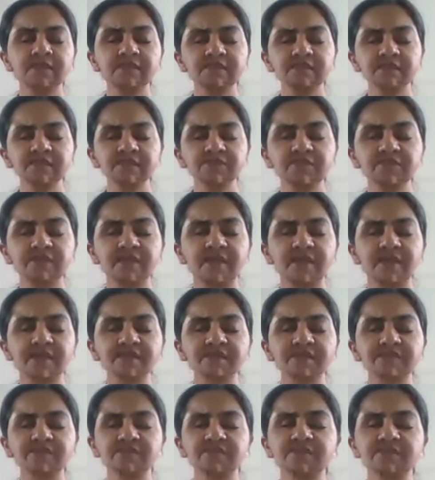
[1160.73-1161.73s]
Just
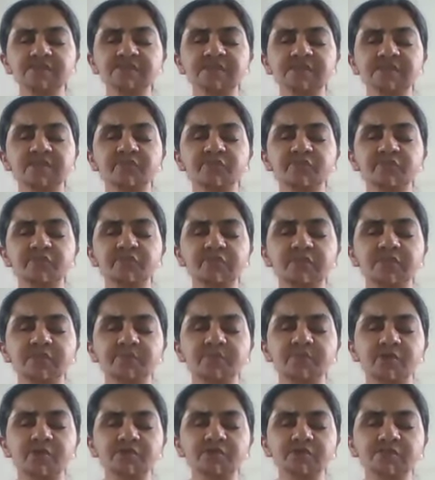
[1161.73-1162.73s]
relax yourself in the
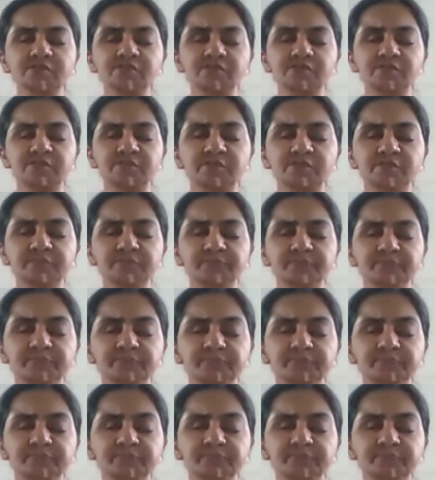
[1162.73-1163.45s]
posture.